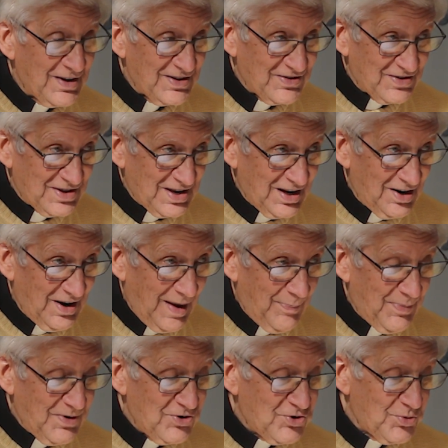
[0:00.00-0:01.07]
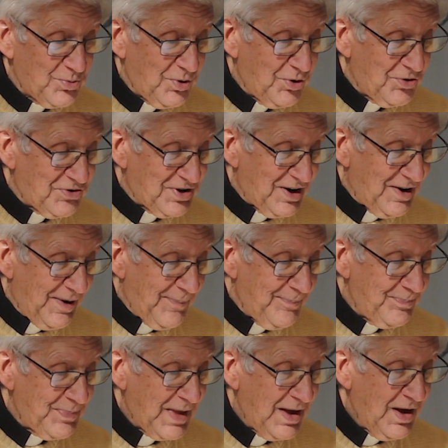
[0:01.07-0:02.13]
still up in
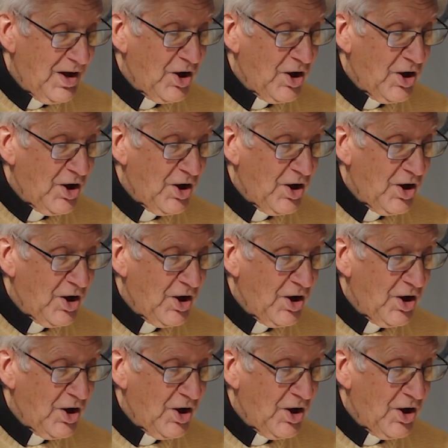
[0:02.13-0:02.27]
Jerusalem,